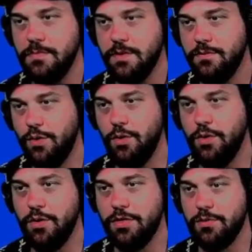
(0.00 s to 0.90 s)

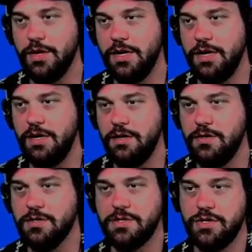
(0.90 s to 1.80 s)
4, 3,
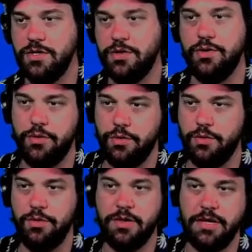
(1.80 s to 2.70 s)

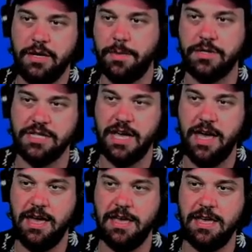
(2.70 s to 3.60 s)
2,
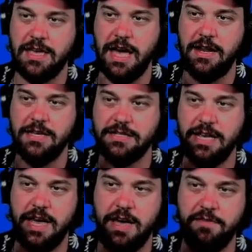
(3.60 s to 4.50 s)
liberté,
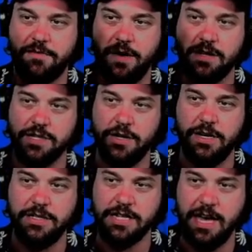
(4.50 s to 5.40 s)
égalité,
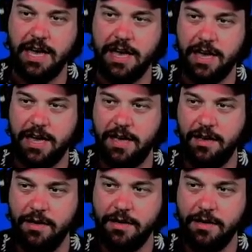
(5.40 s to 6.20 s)
fraternité.